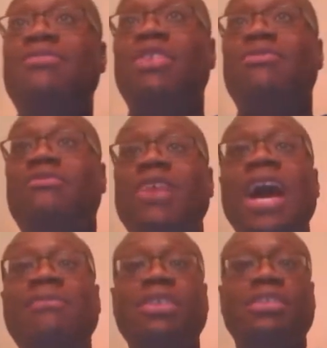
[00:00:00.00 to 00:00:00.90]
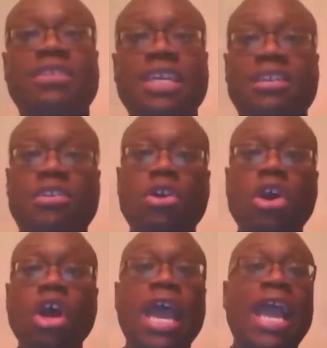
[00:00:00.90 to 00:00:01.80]
even 5-6
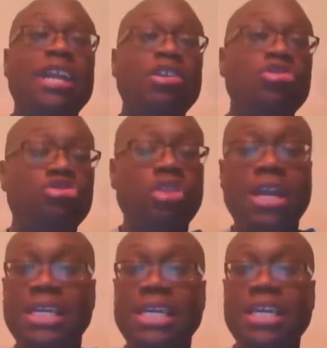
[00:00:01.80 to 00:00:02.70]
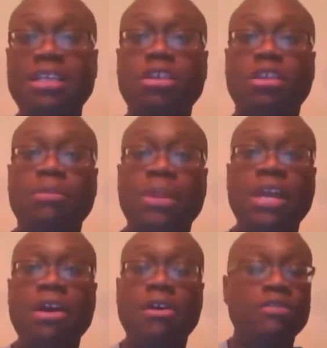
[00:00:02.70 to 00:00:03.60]
and you're trying to get into the
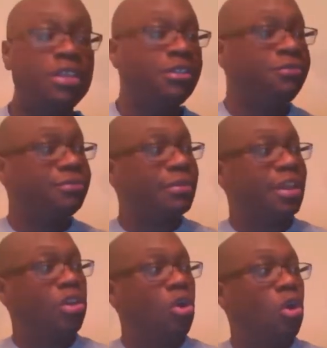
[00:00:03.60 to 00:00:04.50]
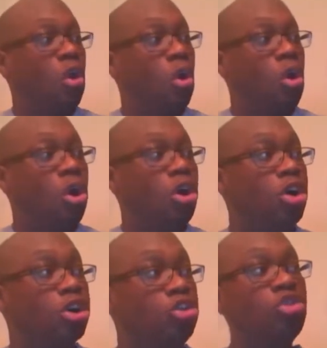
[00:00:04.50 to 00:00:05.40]
playoffs,
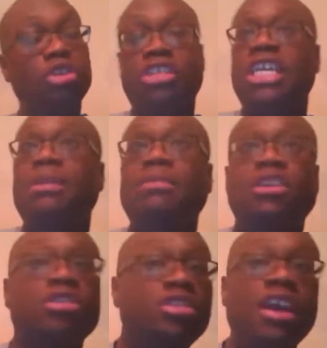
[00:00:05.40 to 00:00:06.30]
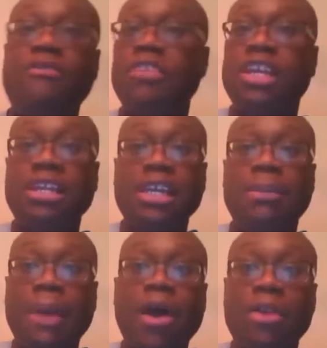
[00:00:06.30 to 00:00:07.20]
or you're a team that's definitely
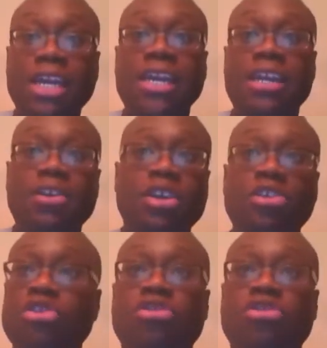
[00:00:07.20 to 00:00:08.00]
about in and you're